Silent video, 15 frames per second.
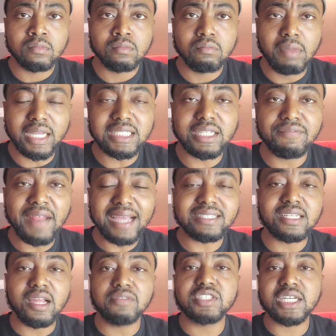Because if that's
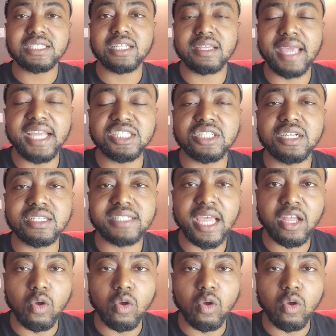enough justification to take